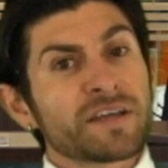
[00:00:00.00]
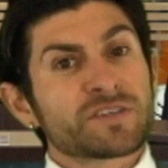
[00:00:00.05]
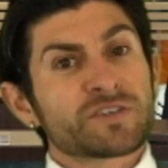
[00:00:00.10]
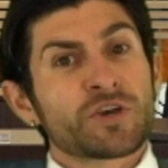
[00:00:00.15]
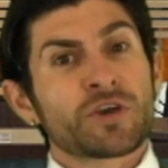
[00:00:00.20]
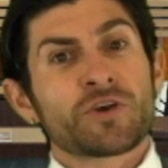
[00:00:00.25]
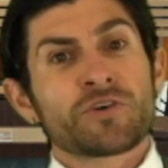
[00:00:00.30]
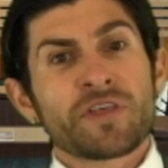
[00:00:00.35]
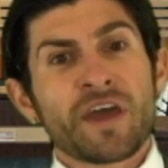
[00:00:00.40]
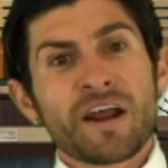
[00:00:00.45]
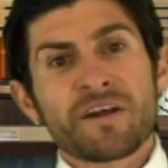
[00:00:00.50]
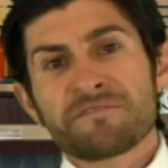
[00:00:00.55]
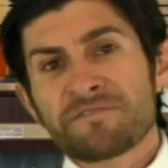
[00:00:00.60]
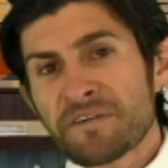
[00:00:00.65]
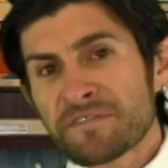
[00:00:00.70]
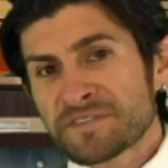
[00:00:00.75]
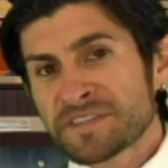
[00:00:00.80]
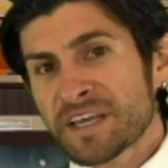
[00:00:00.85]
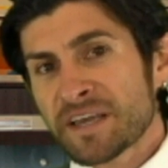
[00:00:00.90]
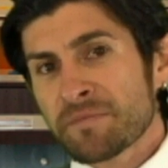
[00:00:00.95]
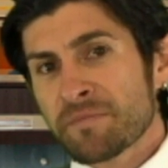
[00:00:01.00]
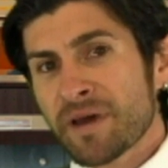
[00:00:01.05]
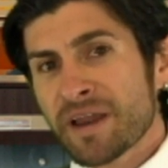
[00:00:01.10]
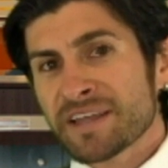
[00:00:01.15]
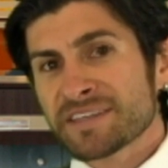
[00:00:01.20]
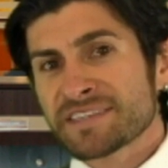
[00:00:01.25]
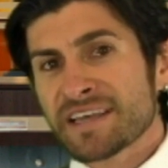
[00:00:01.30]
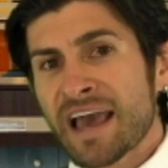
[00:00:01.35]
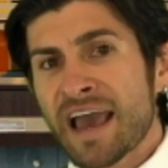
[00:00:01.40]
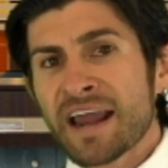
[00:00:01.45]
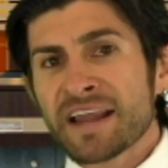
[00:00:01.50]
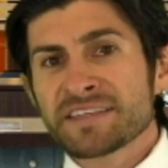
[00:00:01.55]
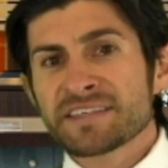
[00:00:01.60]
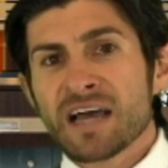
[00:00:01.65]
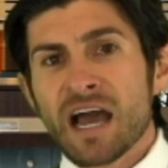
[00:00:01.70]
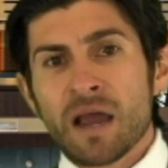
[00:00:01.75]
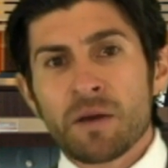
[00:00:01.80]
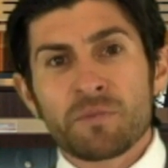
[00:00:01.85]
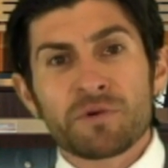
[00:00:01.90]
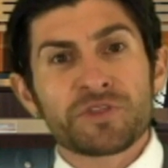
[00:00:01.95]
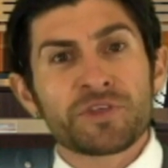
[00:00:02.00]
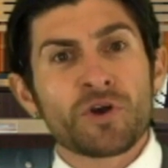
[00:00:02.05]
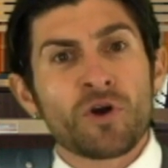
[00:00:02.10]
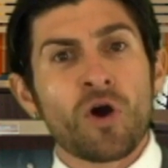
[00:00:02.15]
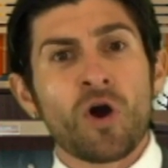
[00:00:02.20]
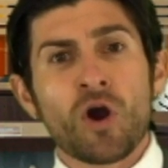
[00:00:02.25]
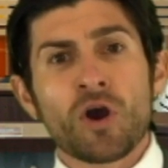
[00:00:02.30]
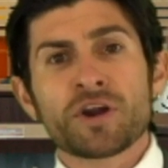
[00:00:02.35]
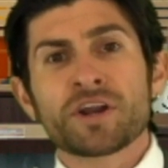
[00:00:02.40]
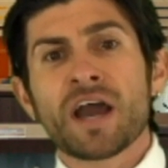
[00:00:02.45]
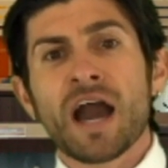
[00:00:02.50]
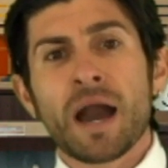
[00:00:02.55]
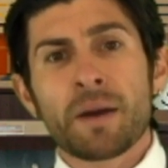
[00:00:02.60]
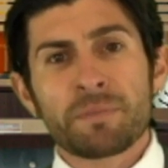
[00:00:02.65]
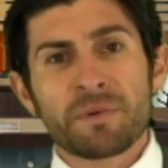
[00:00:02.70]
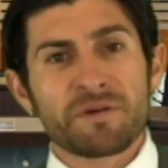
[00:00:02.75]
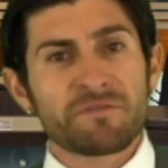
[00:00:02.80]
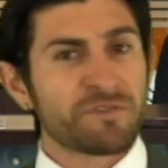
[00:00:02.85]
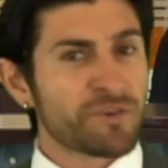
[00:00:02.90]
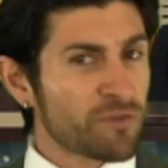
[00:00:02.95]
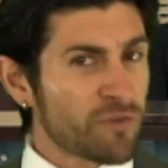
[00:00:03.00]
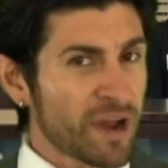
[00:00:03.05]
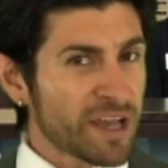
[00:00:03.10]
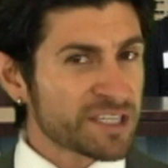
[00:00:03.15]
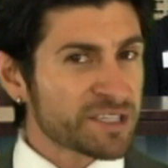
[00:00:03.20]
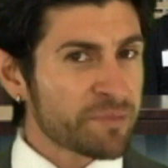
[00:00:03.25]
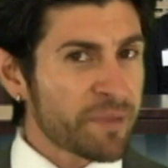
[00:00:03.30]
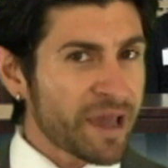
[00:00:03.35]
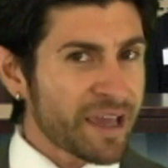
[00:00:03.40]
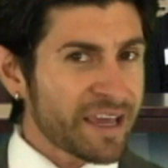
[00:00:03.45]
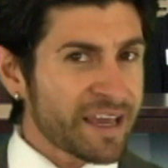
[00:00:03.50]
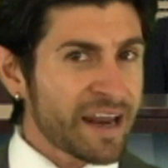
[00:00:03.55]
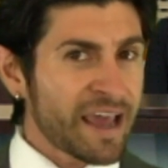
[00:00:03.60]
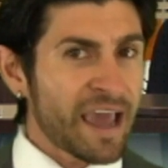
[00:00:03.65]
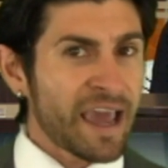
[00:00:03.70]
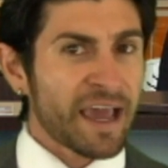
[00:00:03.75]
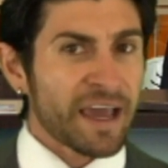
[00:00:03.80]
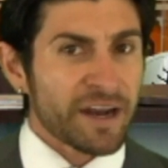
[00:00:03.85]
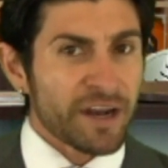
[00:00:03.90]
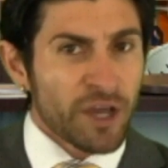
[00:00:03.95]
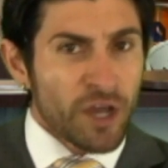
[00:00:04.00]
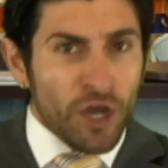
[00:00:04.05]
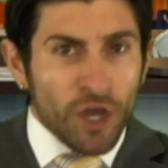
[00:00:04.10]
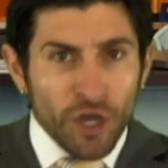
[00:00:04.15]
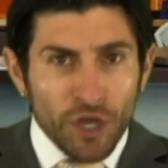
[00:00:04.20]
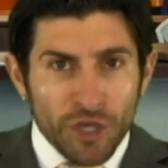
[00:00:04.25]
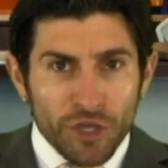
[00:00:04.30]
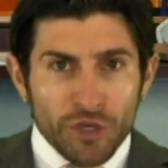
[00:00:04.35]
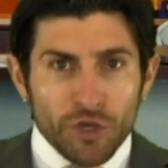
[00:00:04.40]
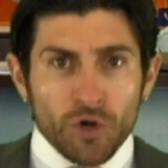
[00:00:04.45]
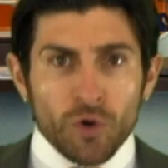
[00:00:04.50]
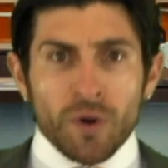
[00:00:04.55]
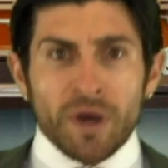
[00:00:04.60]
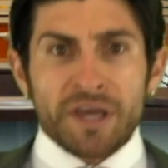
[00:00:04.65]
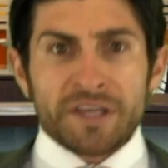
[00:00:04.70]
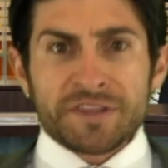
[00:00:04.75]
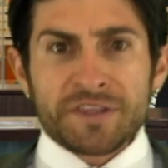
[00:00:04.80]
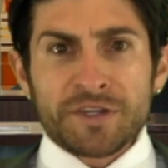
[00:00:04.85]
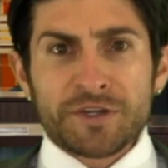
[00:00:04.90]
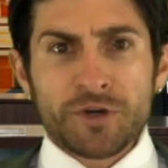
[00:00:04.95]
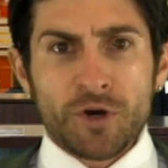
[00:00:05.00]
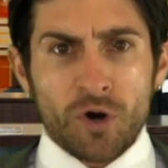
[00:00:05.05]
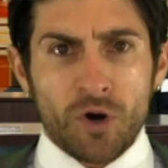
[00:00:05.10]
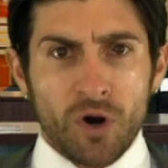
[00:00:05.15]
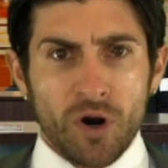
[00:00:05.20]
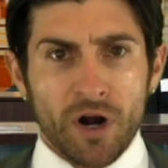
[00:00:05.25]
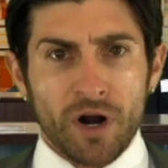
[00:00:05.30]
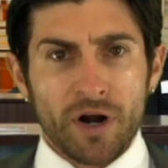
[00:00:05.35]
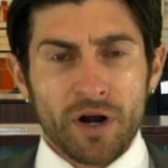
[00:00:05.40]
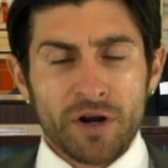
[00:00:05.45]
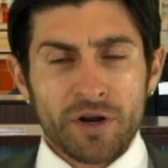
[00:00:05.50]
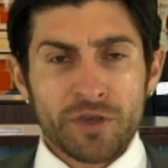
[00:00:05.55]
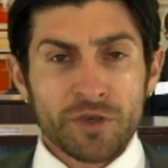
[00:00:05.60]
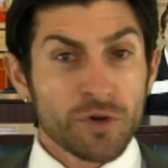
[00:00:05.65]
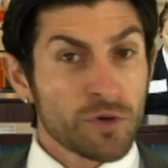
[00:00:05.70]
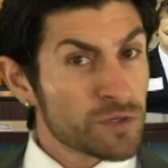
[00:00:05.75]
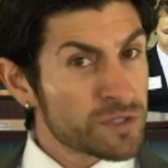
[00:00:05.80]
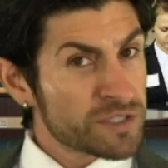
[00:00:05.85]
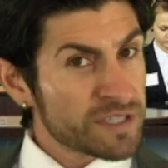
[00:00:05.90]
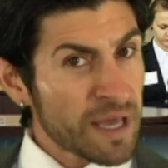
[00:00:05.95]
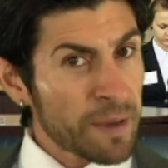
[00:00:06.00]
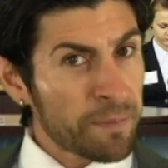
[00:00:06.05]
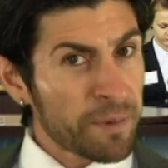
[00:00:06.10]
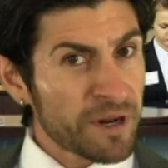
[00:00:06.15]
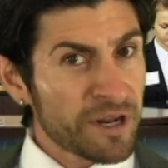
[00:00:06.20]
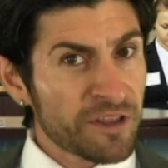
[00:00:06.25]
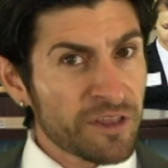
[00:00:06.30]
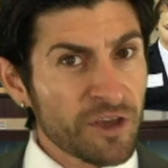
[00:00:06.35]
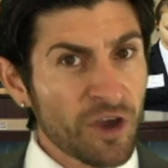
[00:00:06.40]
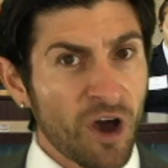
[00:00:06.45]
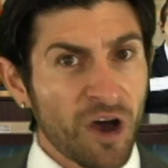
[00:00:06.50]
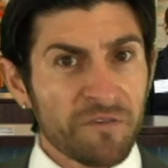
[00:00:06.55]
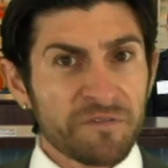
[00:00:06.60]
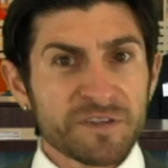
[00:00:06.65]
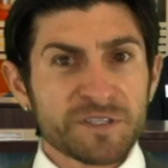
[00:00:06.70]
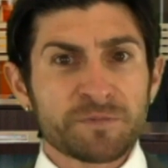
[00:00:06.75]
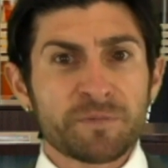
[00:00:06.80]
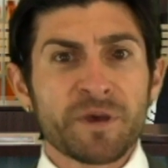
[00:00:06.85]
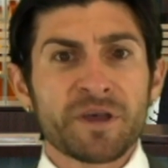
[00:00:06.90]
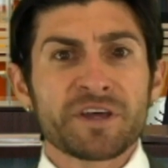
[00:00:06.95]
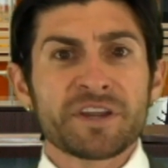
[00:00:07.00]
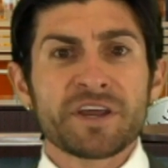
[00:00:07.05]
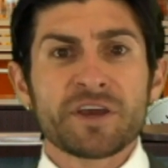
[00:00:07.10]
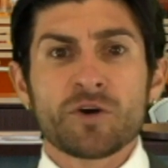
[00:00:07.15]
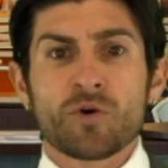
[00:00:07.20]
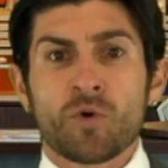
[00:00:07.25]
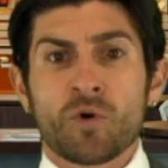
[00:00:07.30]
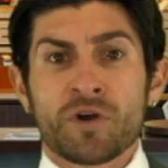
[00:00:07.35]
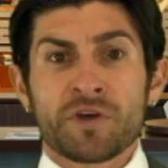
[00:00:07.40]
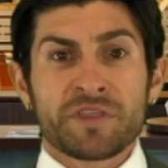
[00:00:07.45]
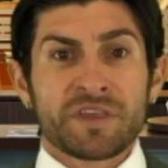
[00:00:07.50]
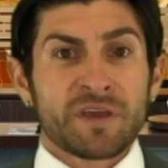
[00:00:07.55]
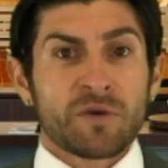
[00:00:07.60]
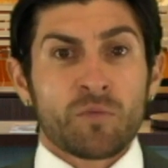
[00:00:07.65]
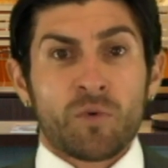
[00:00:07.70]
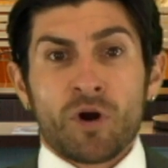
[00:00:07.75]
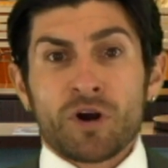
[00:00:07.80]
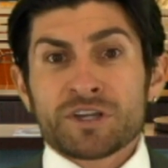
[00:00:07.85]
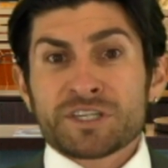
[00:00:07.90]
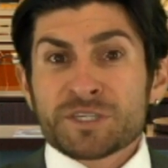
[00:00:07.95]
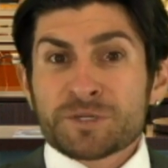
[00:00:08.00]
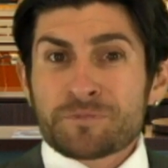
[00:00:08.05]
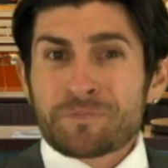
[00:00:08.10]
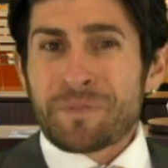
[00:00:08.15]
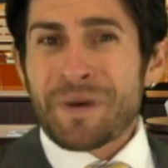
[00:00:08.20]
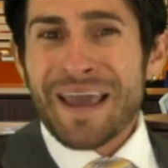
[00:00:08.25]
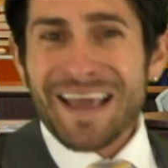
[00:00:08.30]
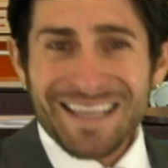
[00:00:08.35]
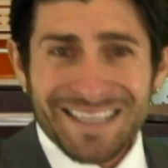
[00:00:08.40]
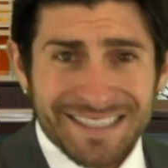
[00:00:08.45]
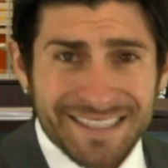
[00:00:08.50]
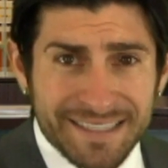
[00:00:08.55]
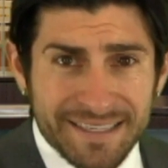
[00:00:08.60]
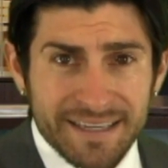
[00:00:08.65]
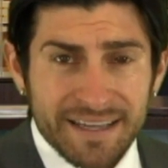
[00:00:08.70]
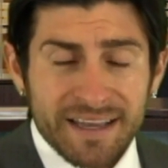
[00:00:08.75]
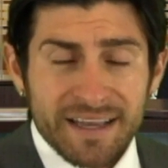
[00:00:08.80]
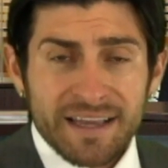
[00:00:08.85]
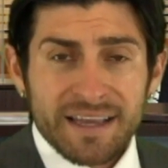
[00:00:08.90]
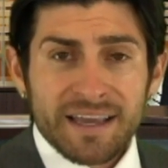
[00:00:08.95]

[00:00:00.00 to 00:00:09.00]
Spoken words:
All right, so you're there 15 minutes ahead of time with your hard copy of your resume in hand. You hit the door. You step into the office building or the workspace,